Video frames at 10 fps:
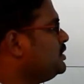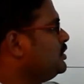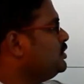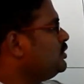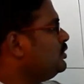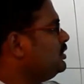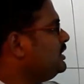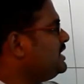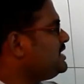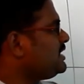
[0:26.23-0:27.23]
So
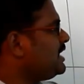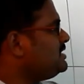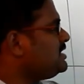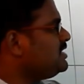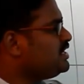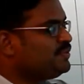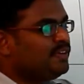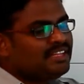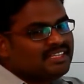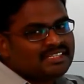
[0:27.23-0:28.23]
this consider this
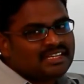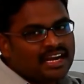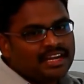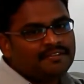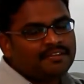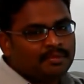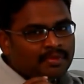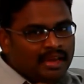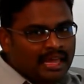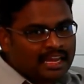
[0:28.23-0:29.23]
wave, this is starting from
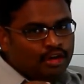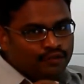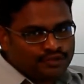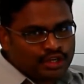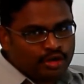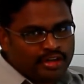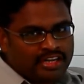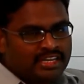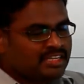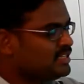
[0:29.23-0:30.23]
an angle of 0
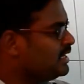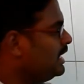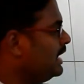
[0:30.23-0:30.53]
degrees